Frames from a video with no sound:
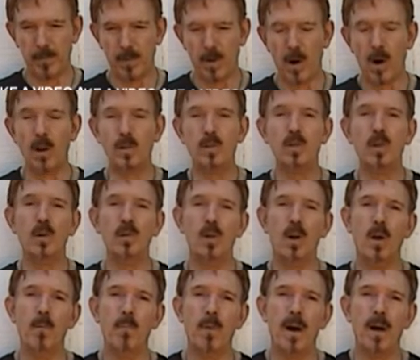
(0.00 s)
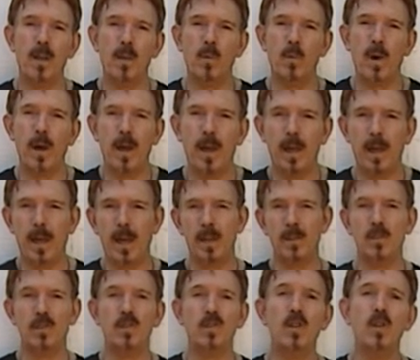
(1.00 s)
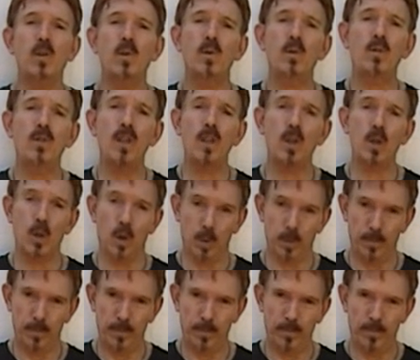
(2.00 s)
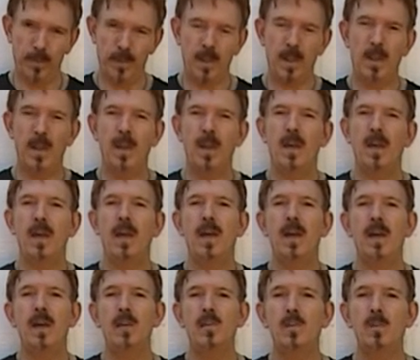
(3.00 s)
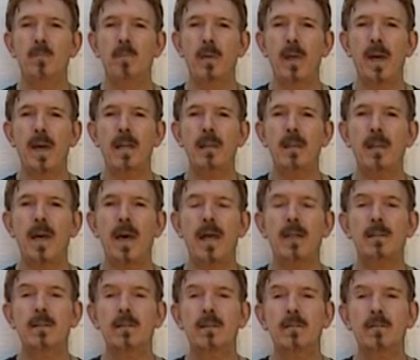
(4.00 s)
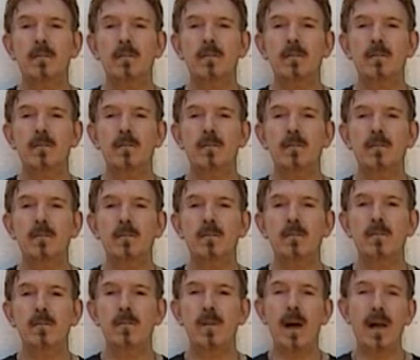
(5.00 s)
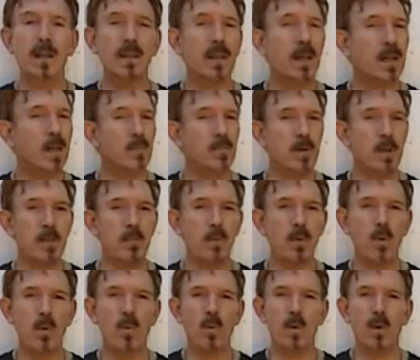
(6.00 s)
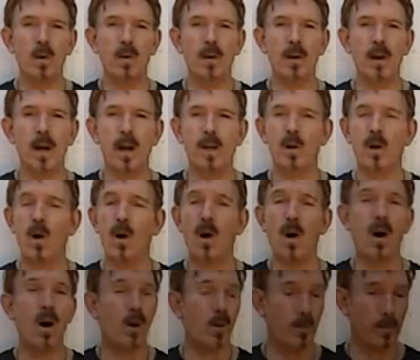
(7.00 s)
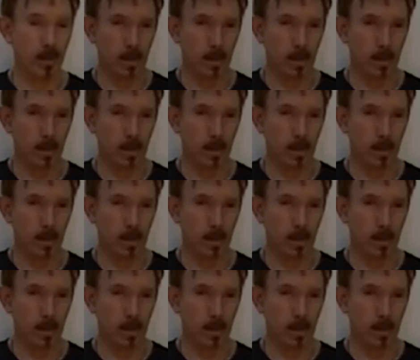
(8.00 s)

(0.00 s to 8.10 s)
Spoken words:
also known, by the way, as a siku, is a blade that not a lot of people were at all